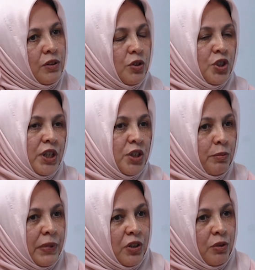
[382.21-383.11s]
Your change
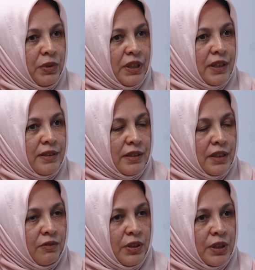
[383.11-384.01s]
may not be that
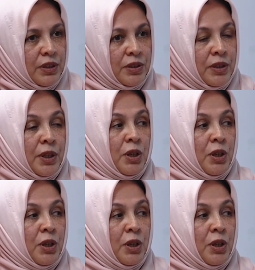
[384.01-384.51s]
significant.